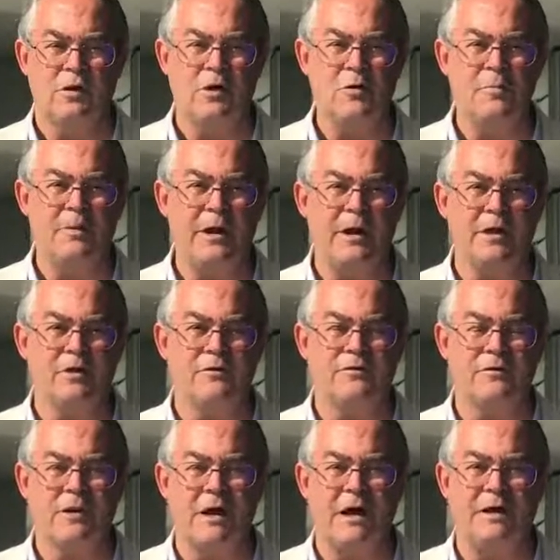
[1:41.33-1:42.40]
Solar panels
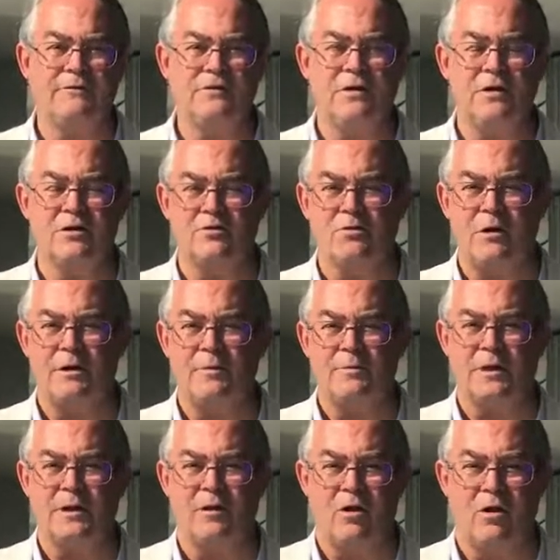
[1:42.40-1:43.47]
last an
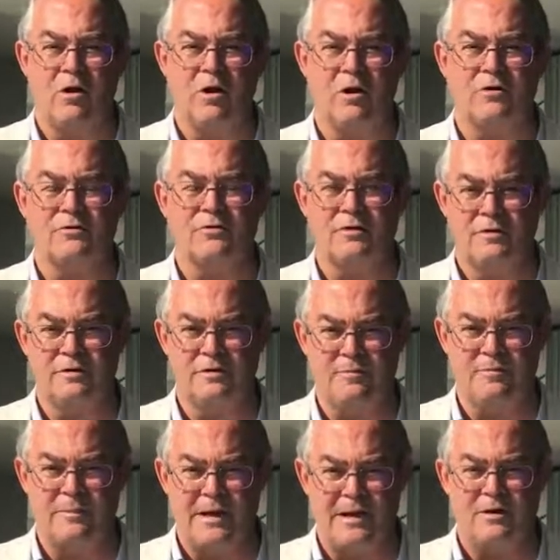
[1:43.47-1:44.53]
incredibly large
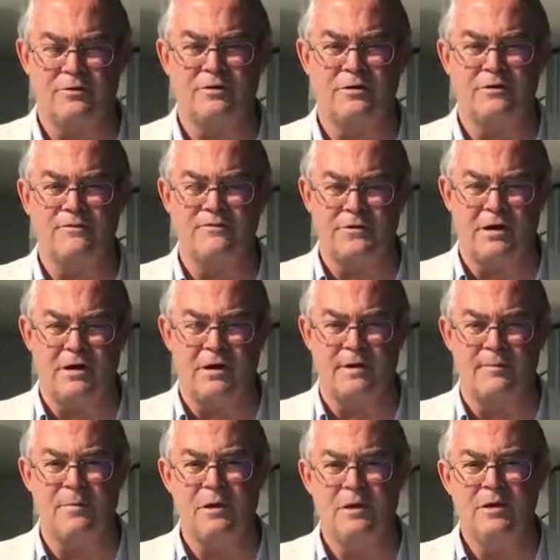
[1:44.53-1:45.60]
amount of time.
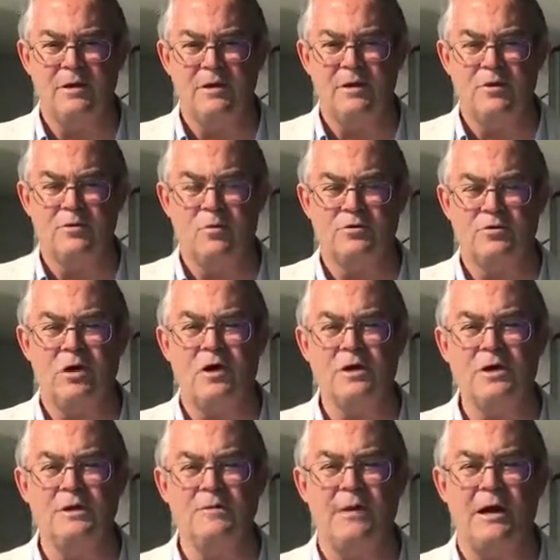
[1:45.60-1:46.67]
We're
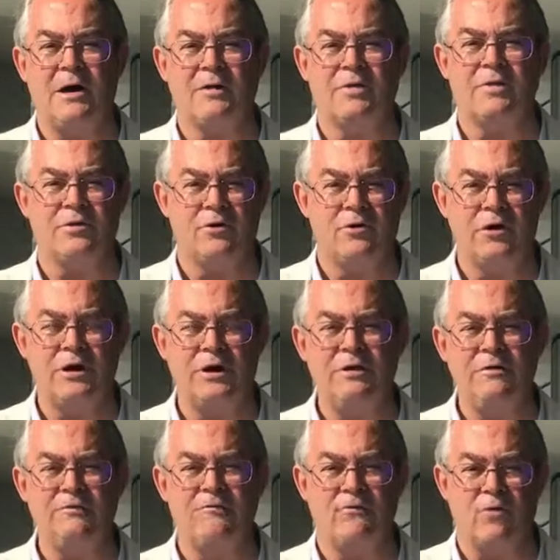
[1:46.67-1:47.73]
talking about 30,
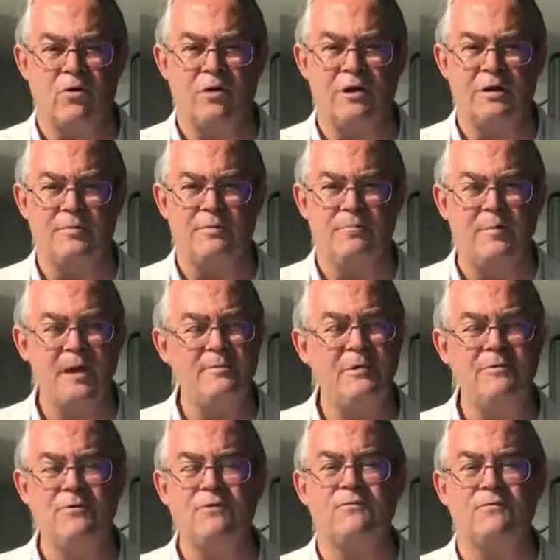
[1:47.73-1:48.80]
40, maybe
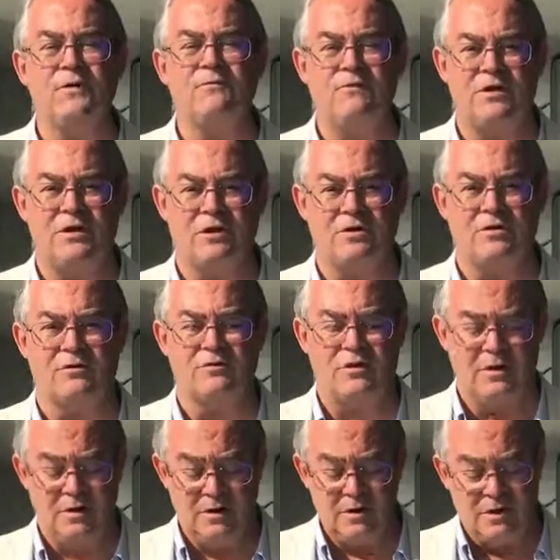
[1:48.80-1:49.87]
even 50 years.
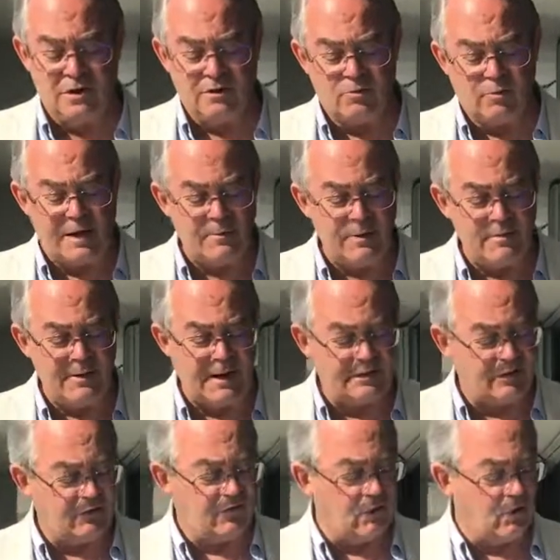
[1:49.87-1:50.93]
The way we
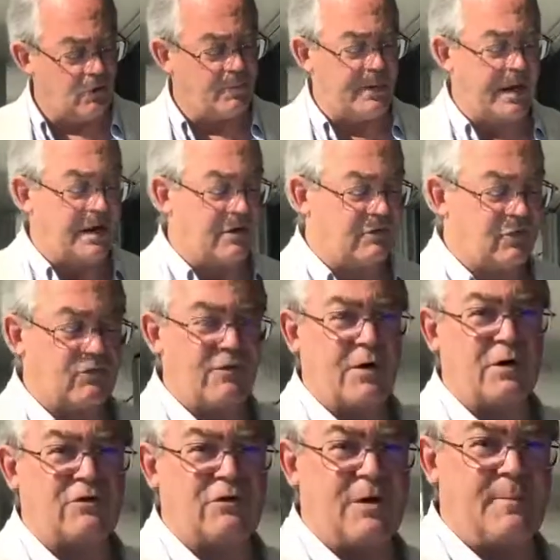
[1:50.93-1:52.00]
make the solar panels is
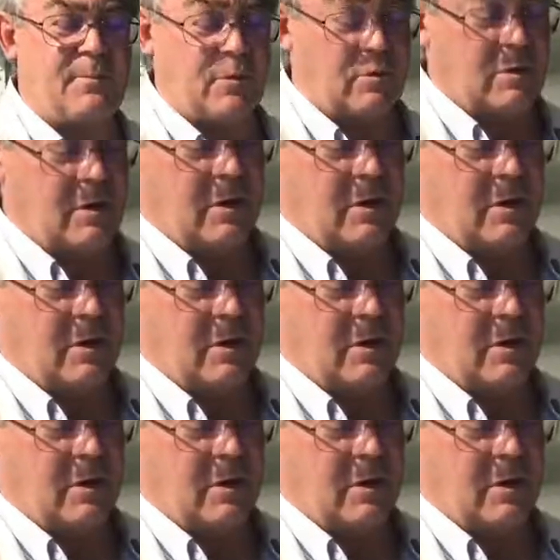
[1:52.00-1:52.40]
very simple.